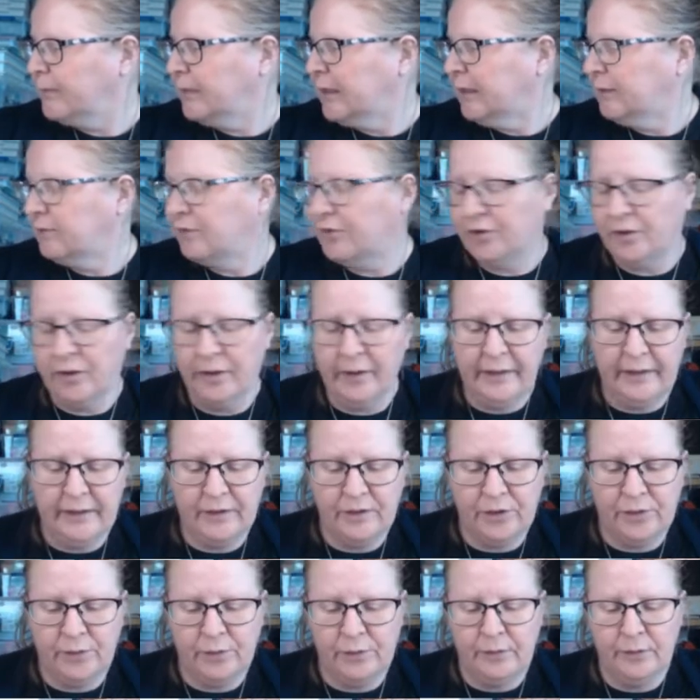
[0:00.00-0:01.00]
trying
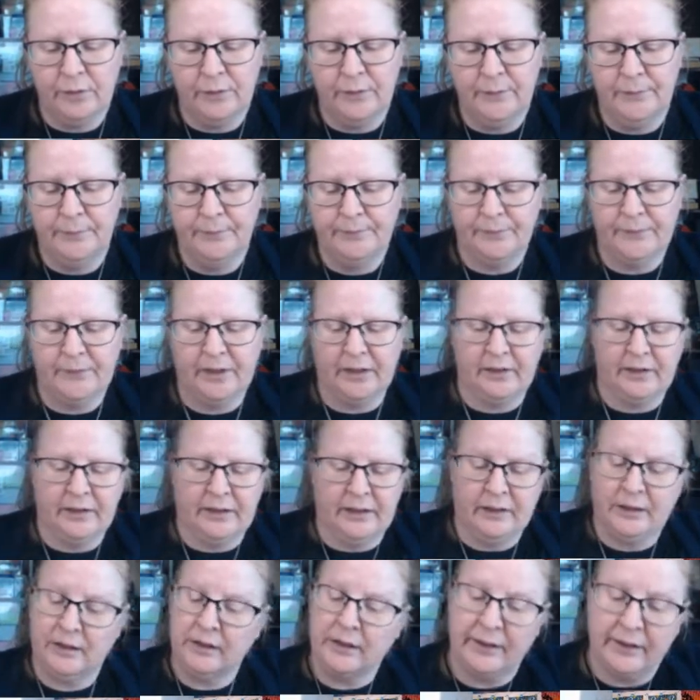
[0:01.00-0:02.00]
to
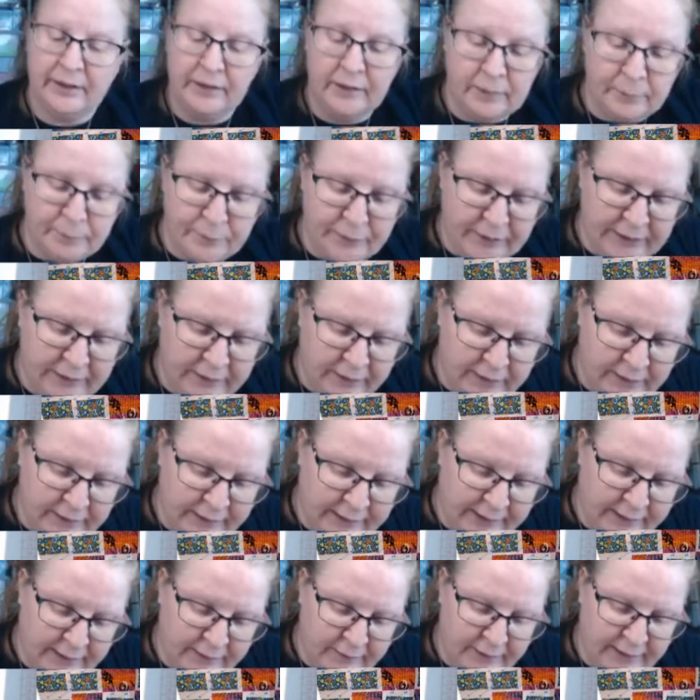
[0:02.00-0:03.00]
think, and I think I'm thinking
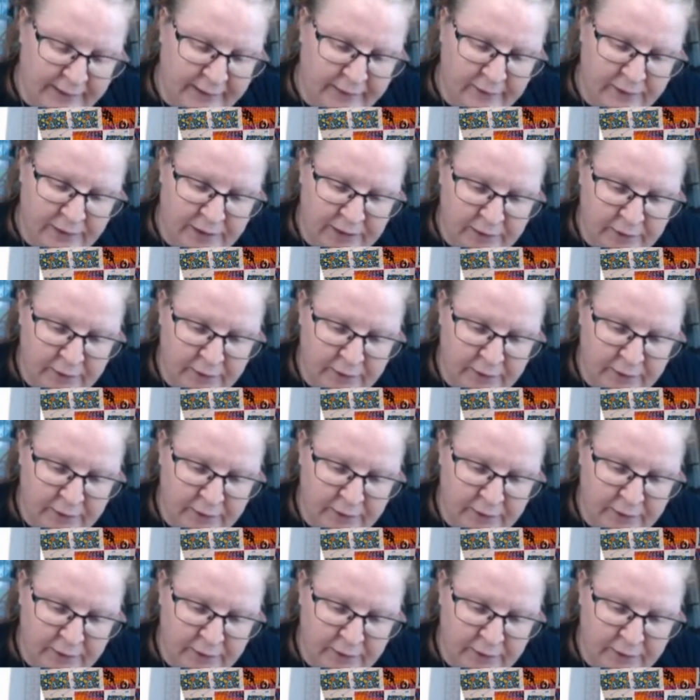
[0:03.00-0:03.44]
out loud here,